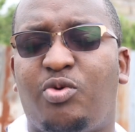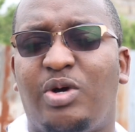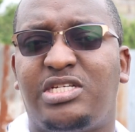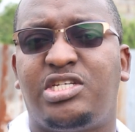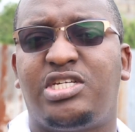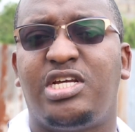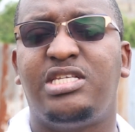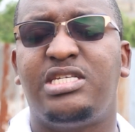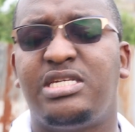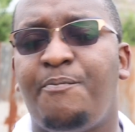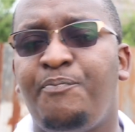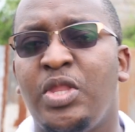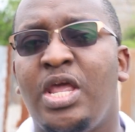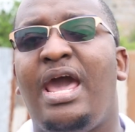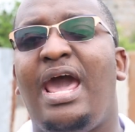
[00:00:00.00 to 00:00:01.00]
questions
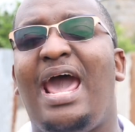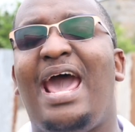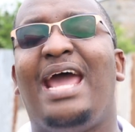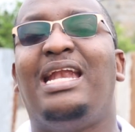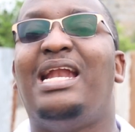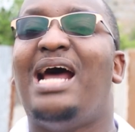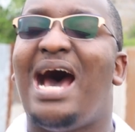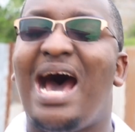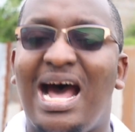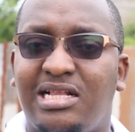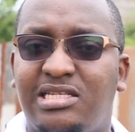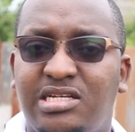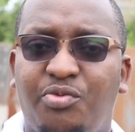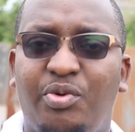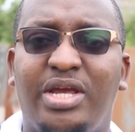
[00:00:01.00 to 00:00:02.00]
and
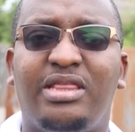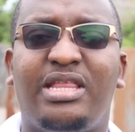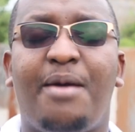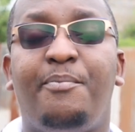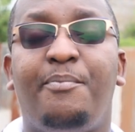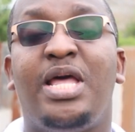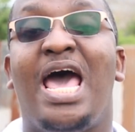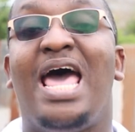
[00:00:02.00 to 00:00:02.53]
answering them,